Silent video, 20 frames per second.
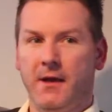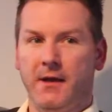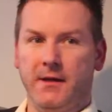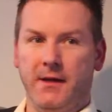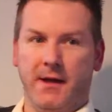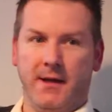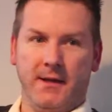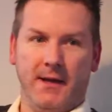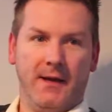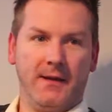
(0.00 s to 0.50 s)

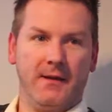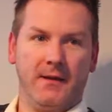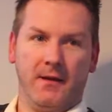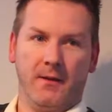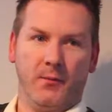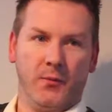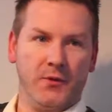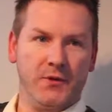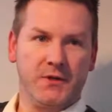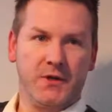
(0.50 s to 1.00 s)
You can edit
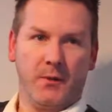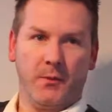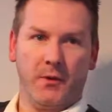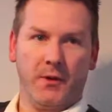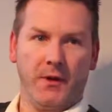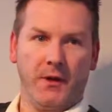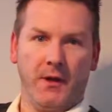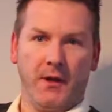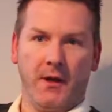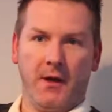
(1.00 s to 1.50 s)
them on some
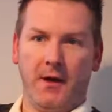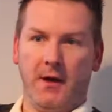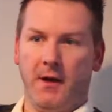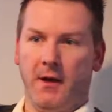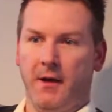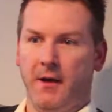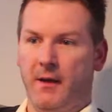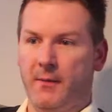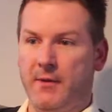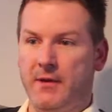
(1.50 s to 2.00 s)
of
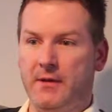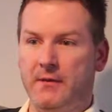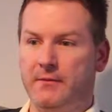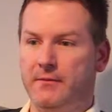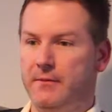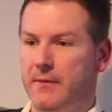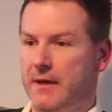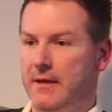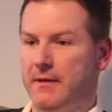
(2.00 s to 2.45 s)
the. I mean,